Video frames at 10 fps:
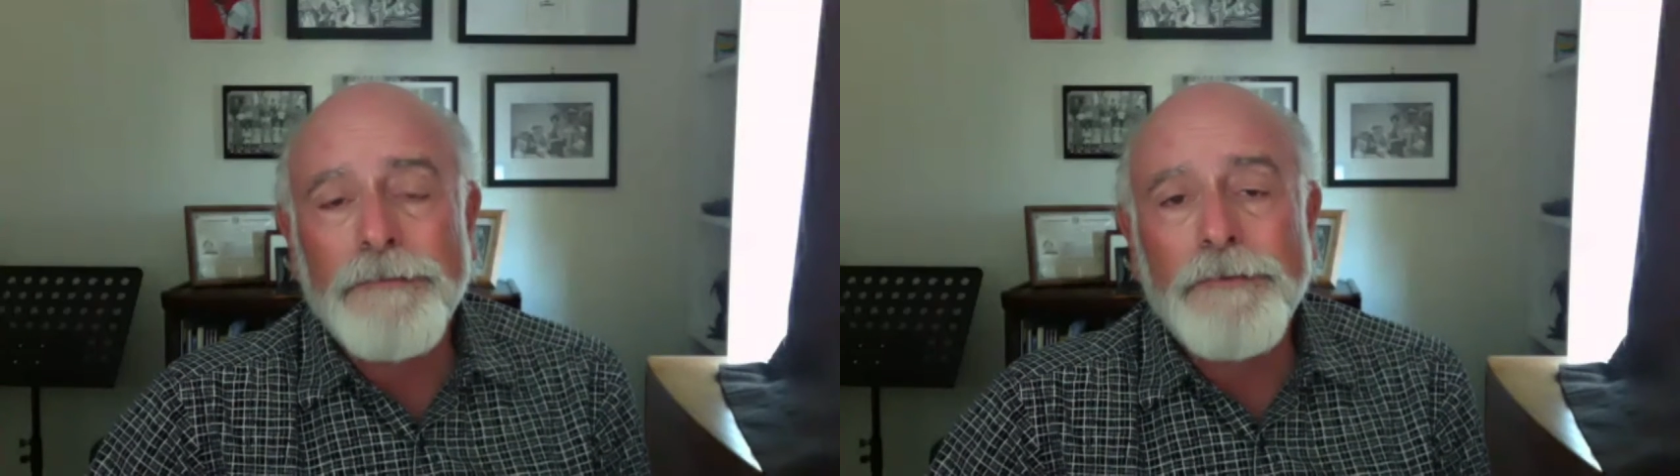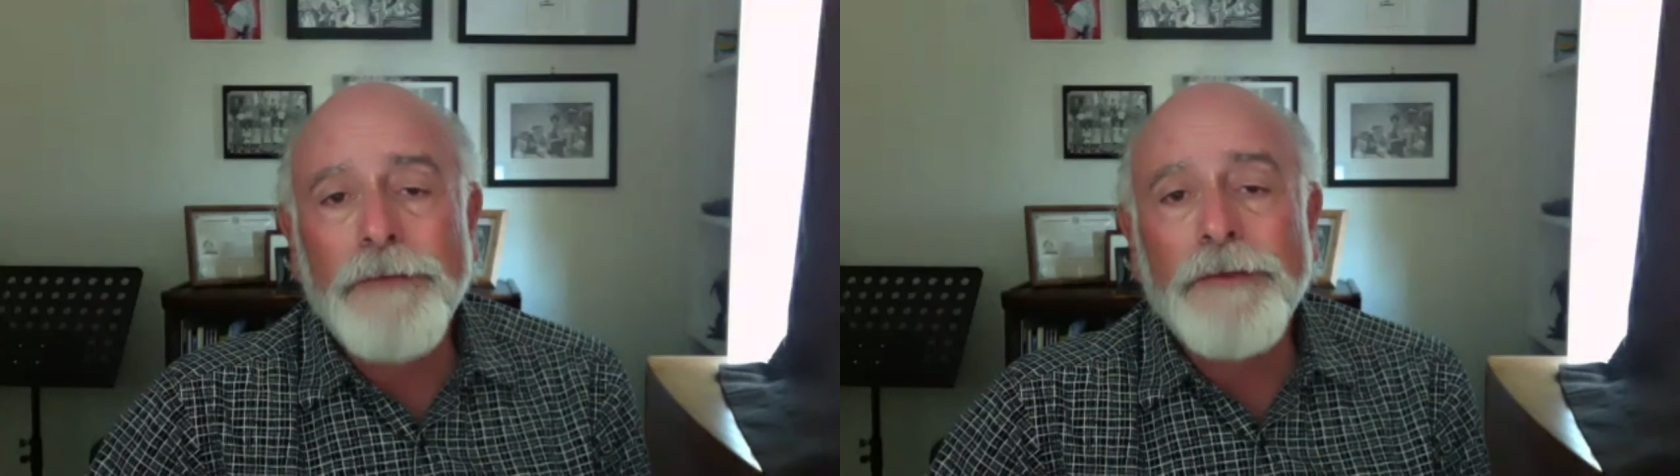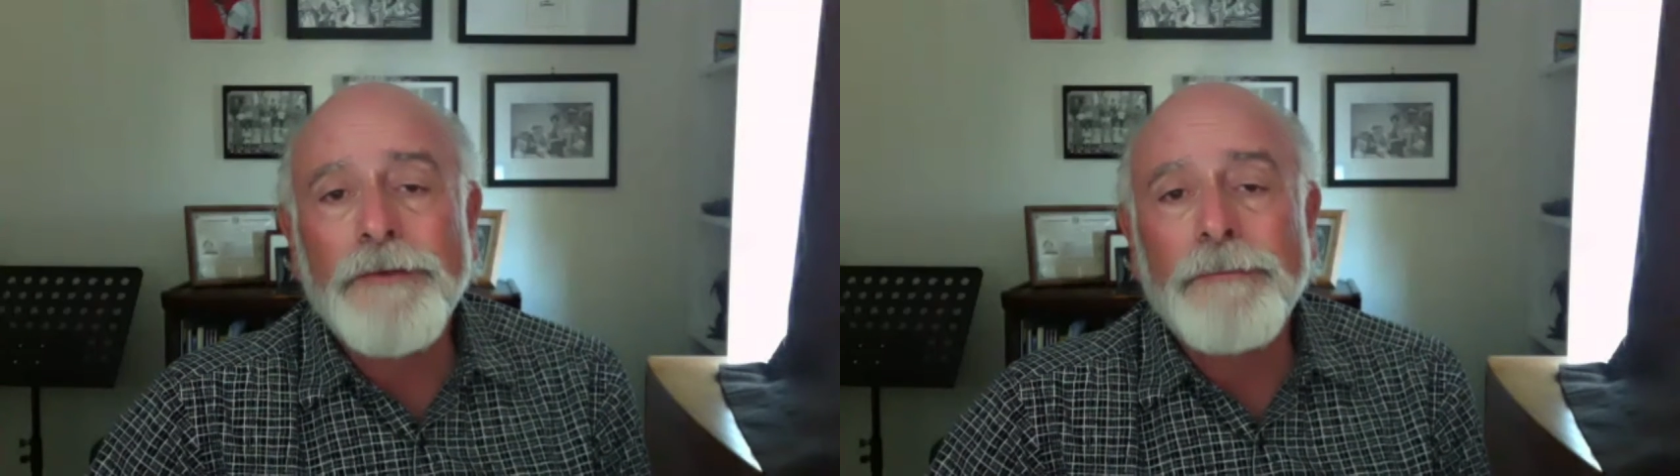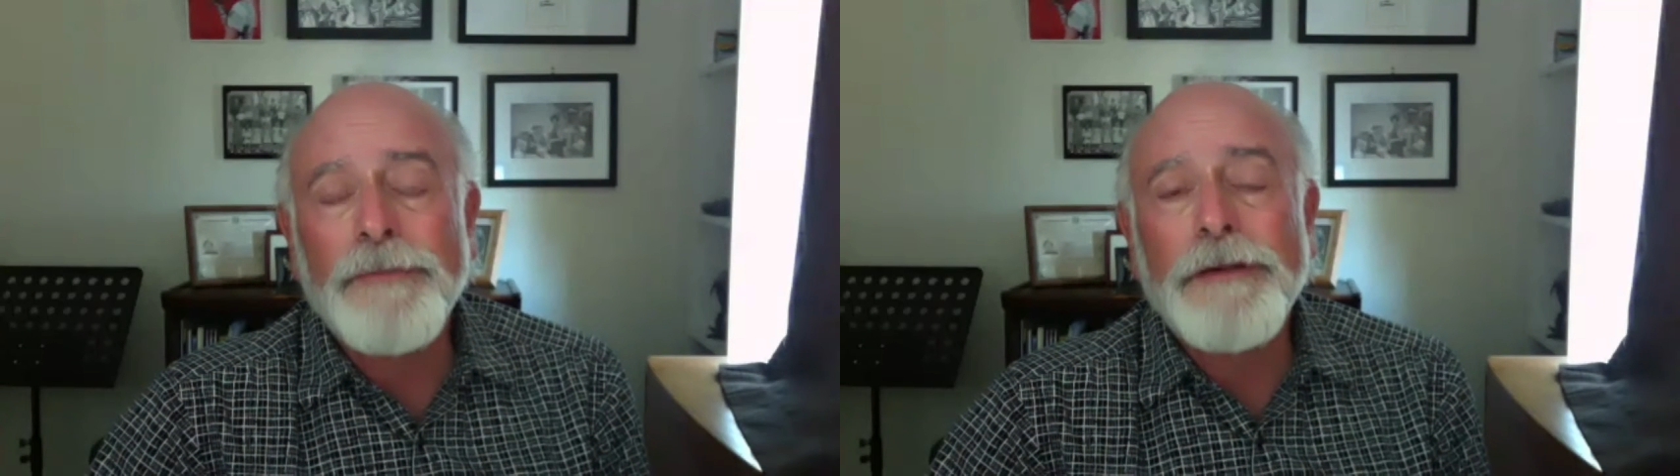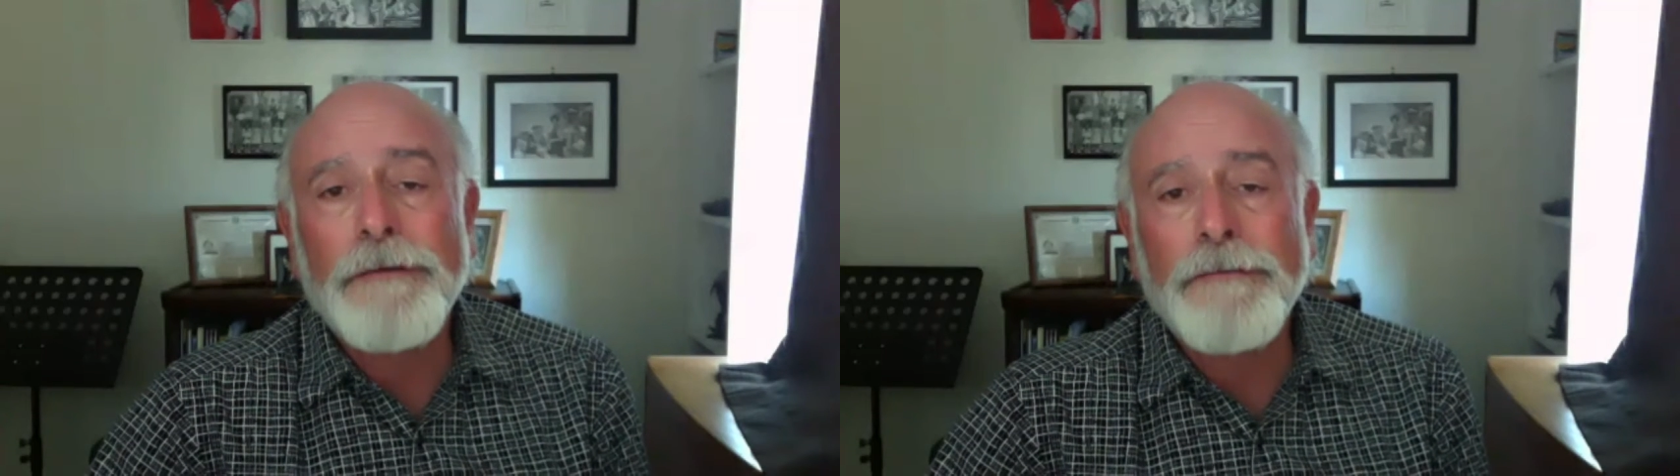I took a
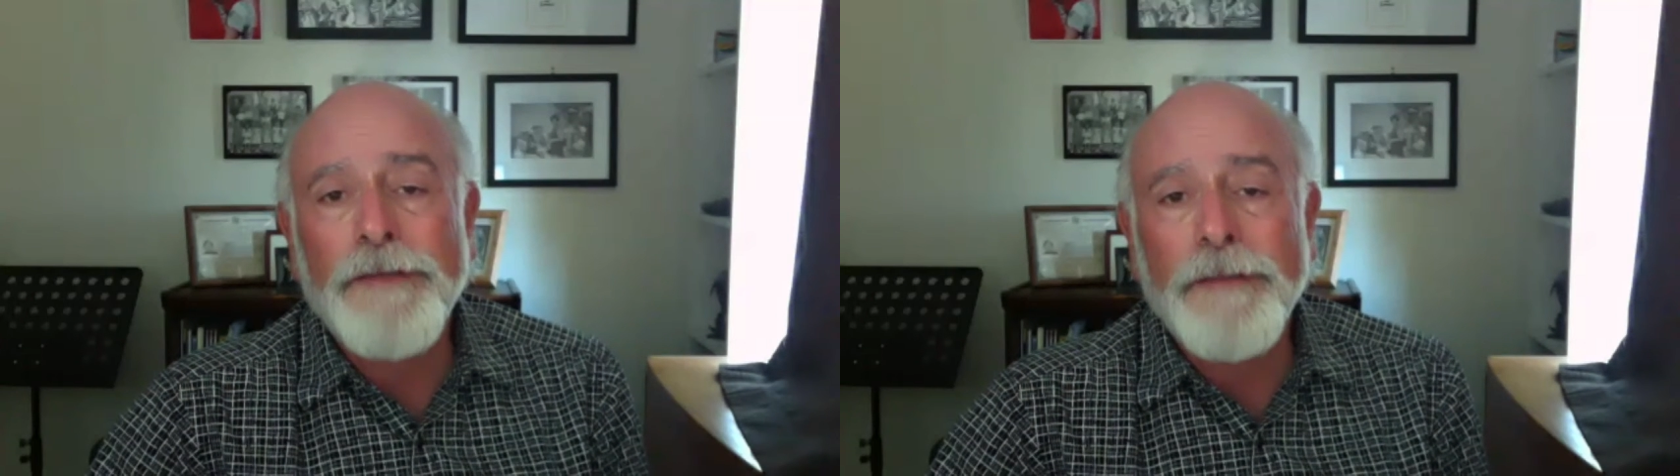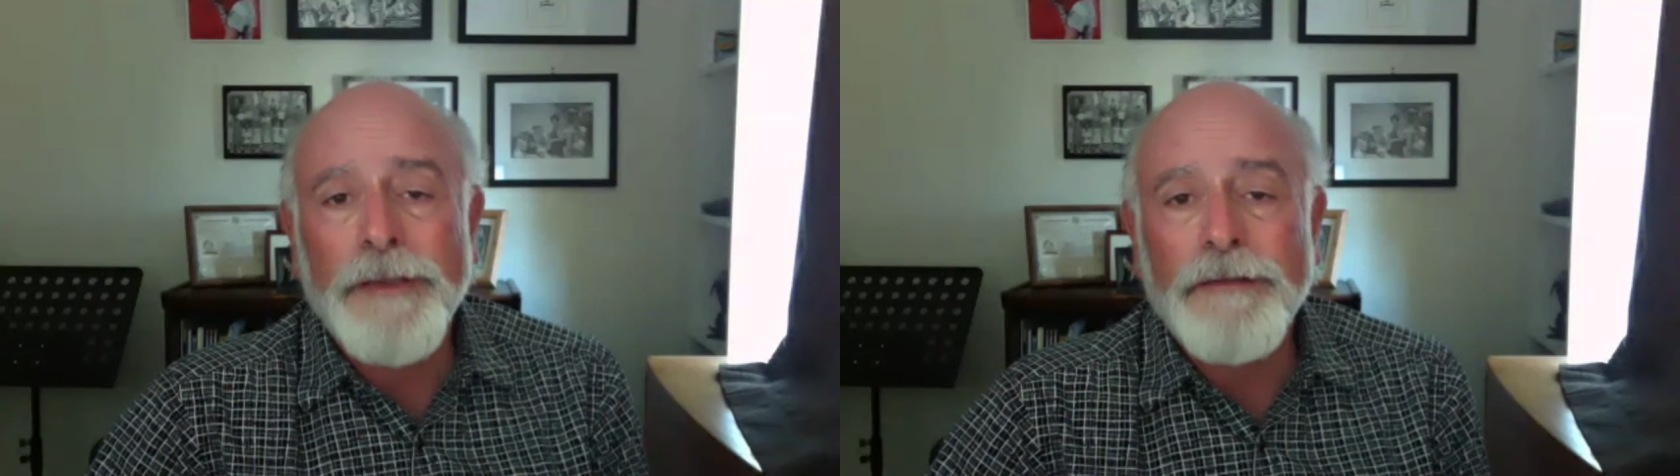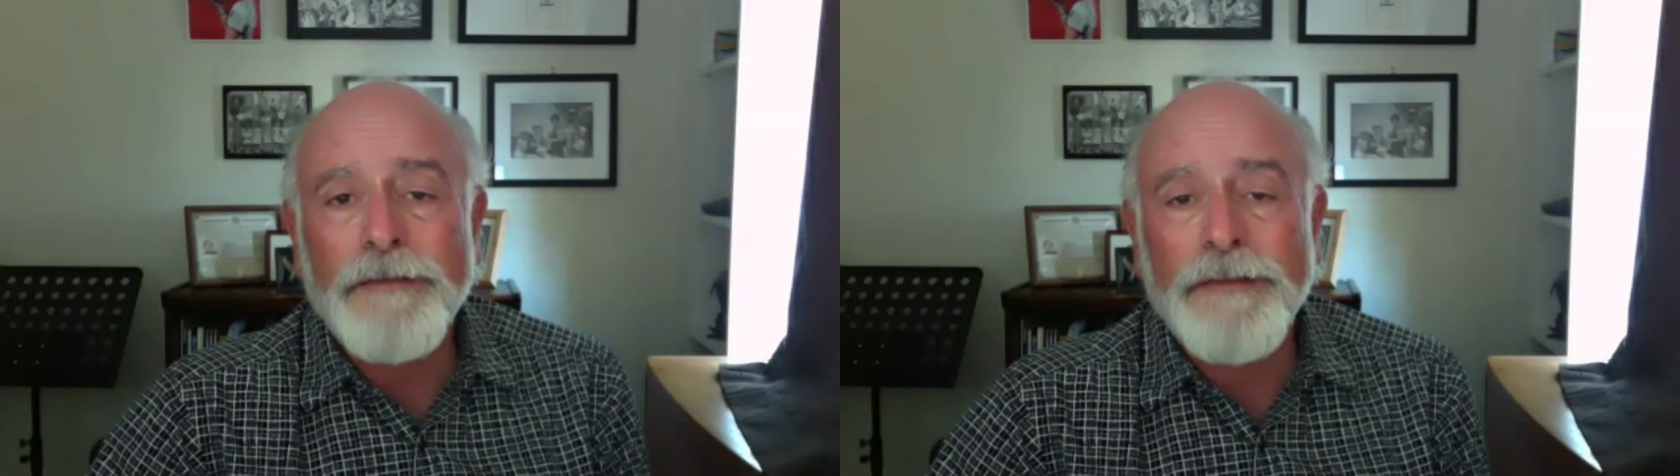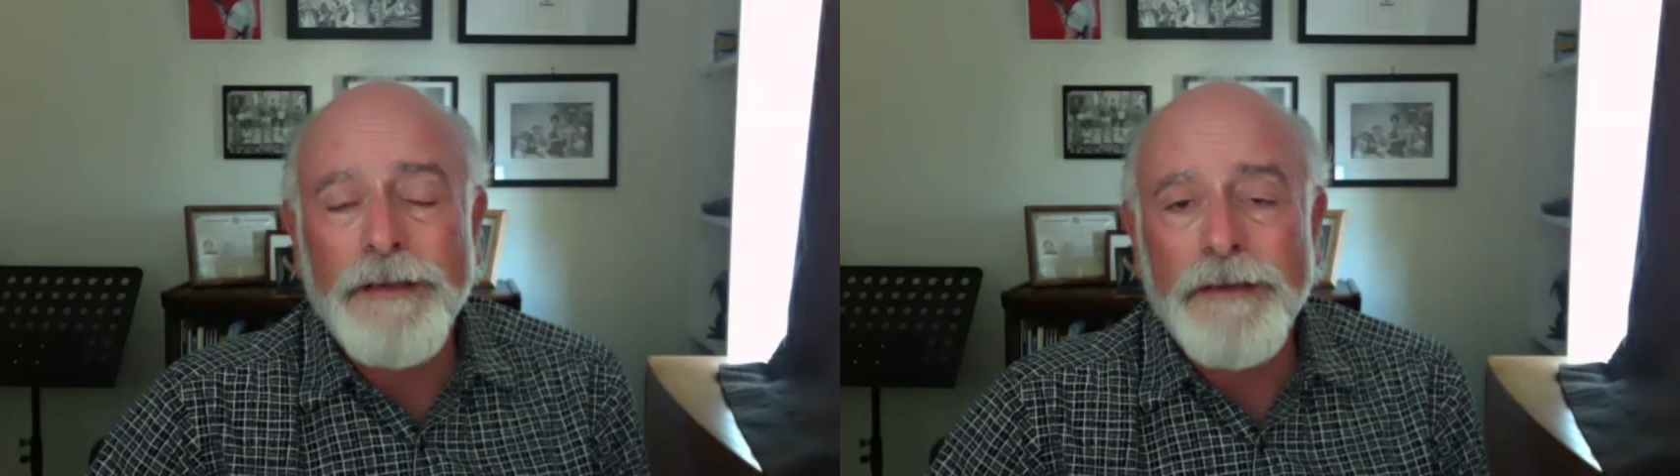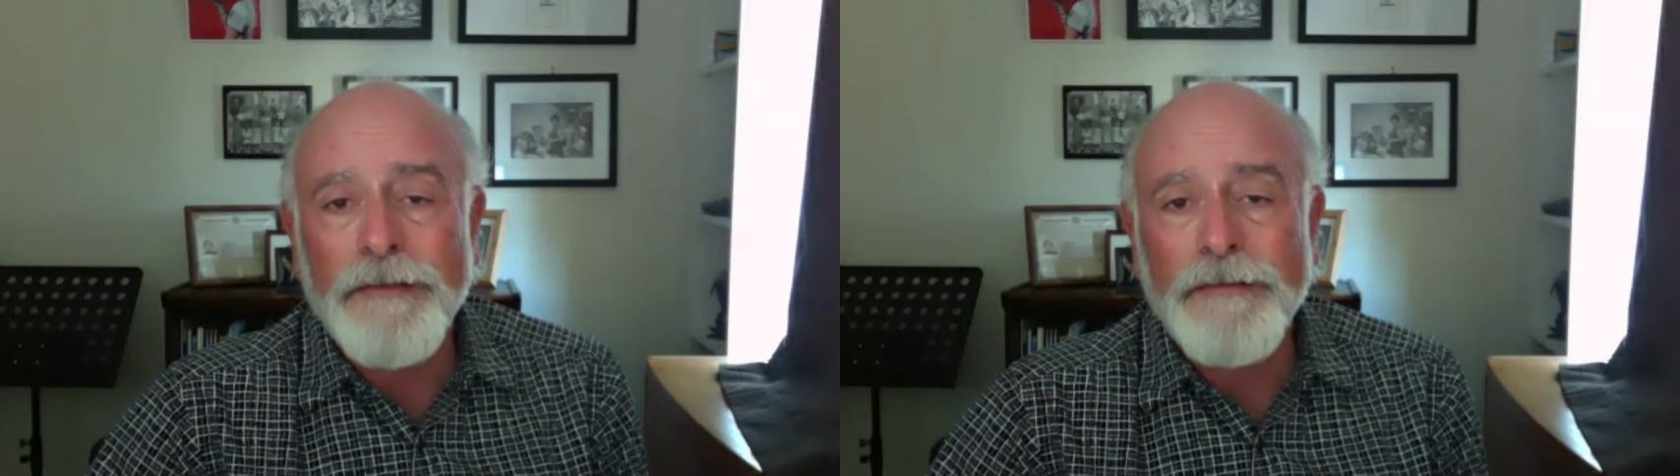picture of him he could send to
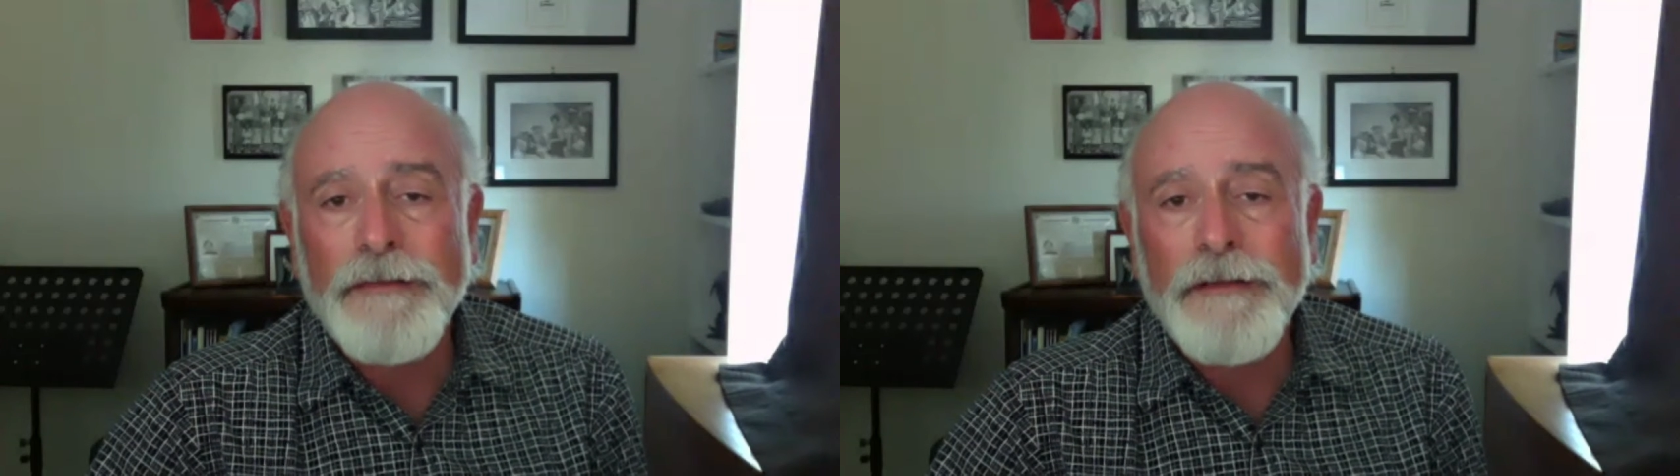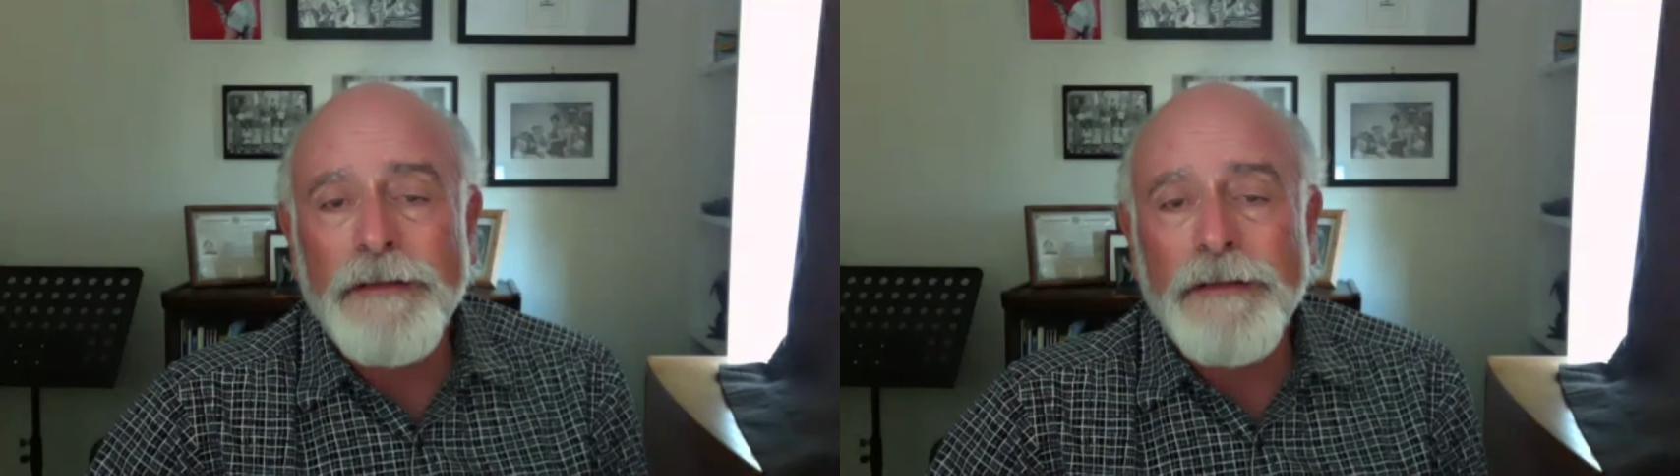his